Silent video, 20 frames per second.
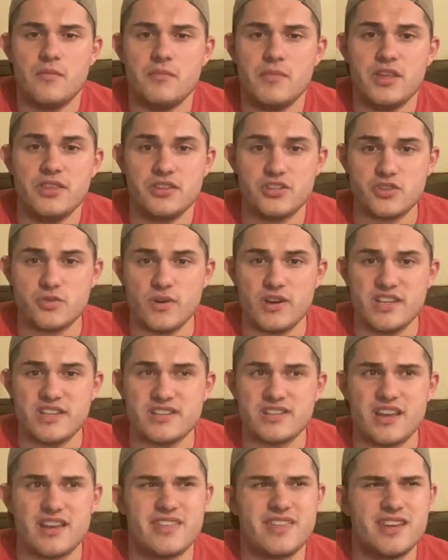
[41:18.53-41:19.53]
in the
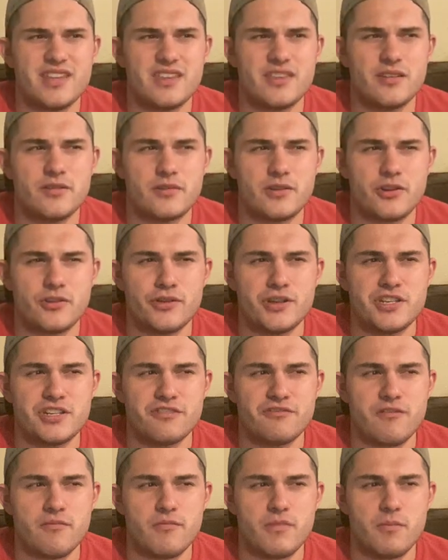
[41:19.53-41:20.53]
20s. I think the Creature
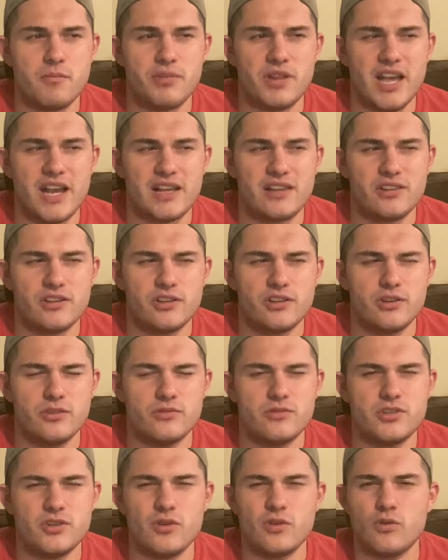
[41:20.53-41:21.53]
from the Black
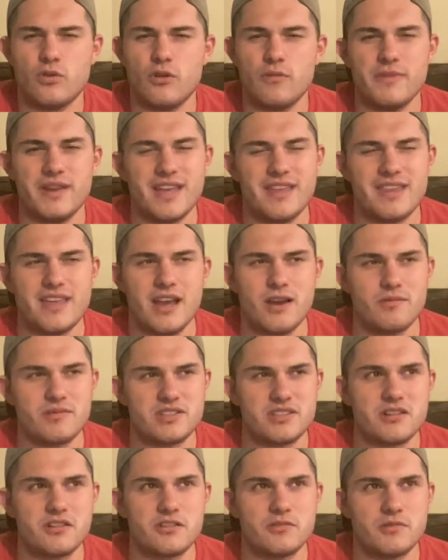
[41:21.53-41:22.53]
Lagoon, don't quote me on that, was
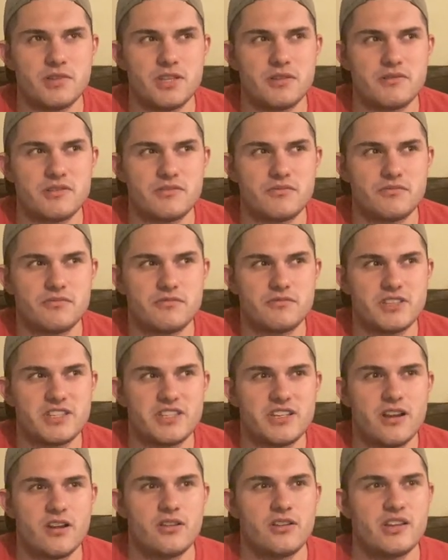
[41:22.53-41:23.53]
another one that was
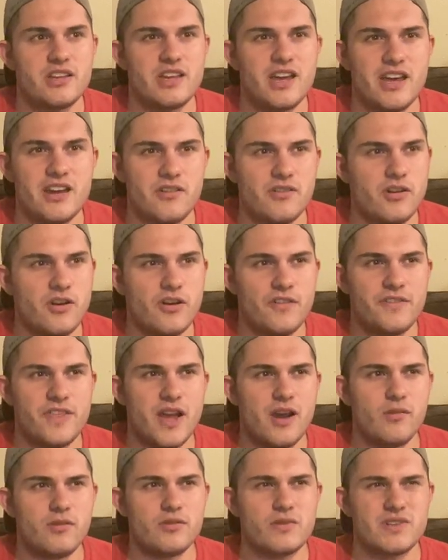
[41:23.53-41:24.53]
really early. I don't know if
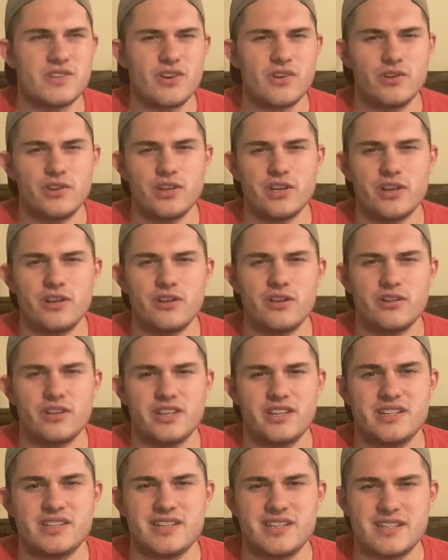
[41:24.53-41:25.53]
that one was earlier or
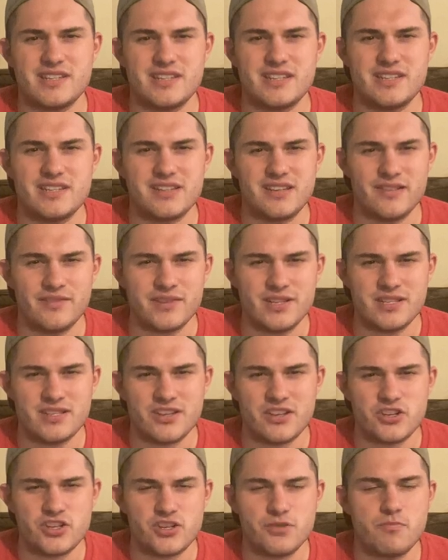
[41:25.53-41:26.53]
60s,
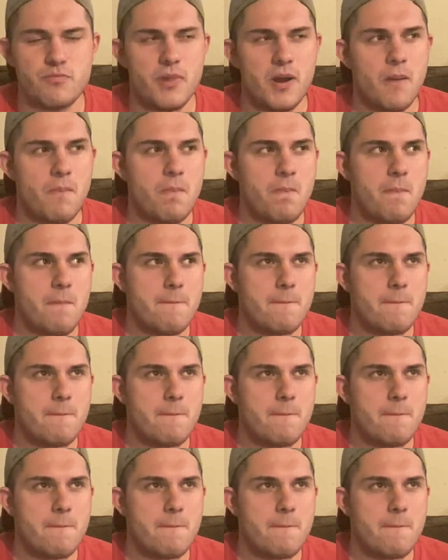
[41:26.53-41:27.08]
70s-ish, but